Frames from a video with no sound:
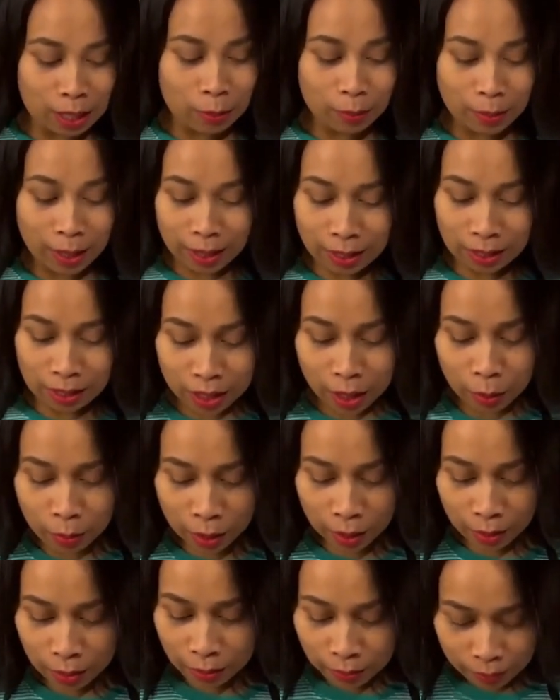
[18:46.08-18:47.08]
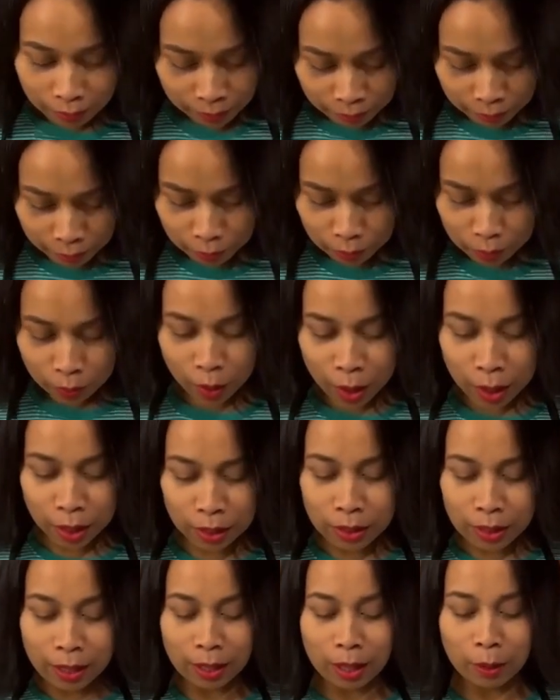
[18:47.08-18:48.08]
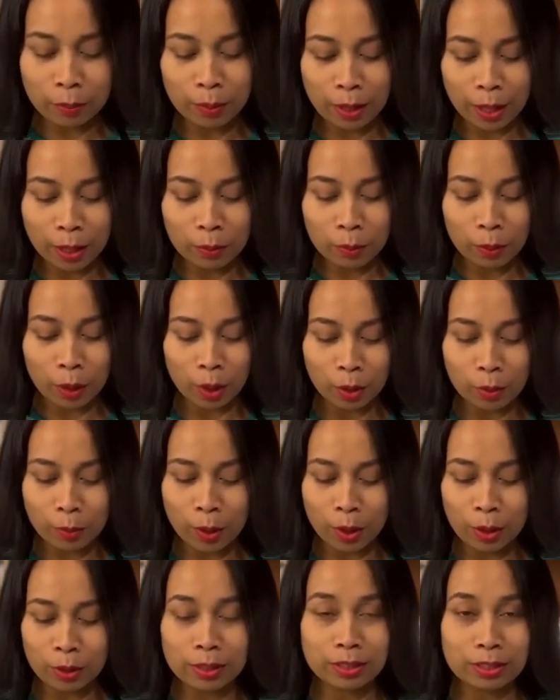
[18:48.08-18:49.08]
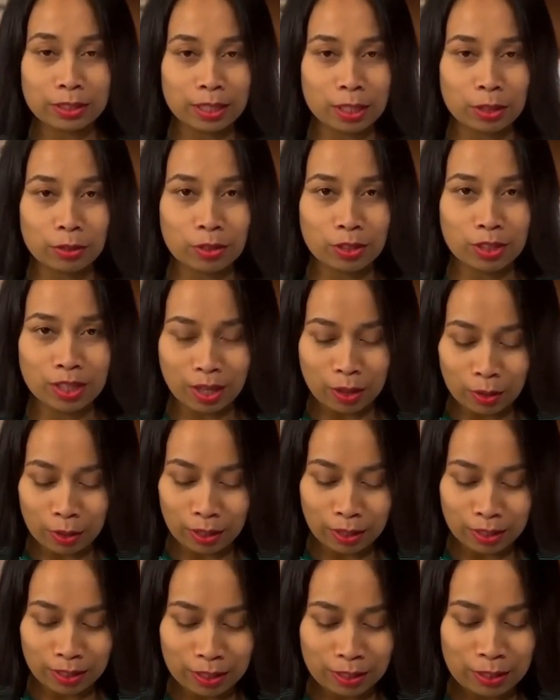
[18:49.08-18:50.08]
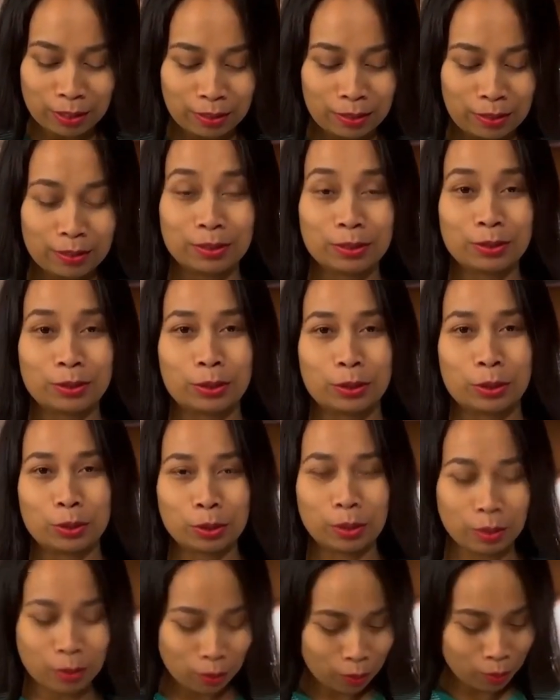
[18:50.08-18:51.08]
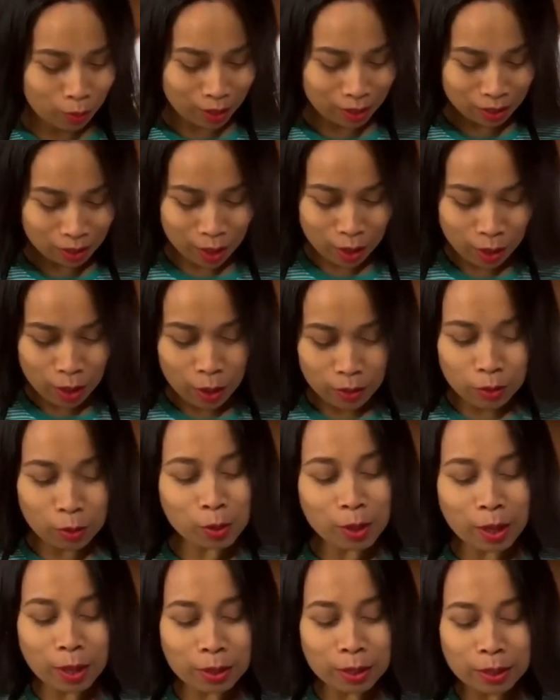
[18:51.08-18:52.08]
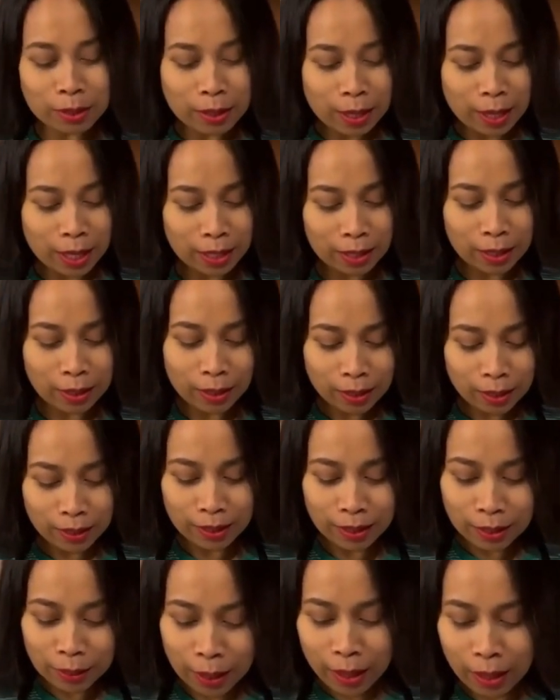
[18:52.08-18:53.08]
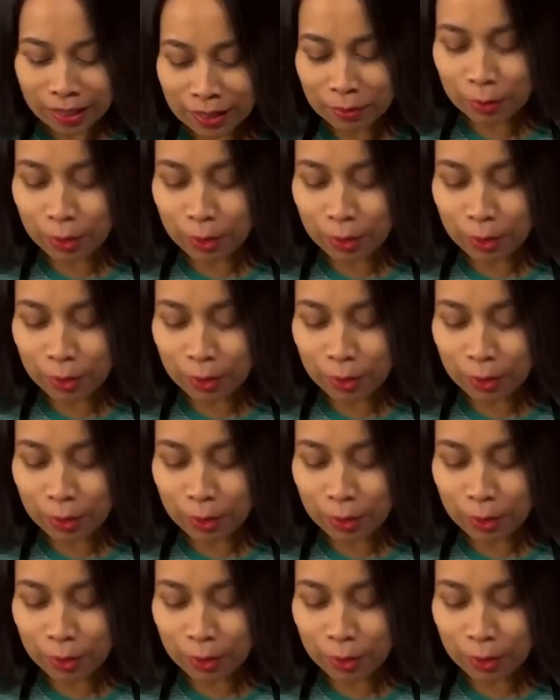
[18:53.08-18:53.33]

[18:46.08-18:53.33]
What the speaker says: he makes some of, what is it? A ping pong ball instead of cherries. We start off well and then it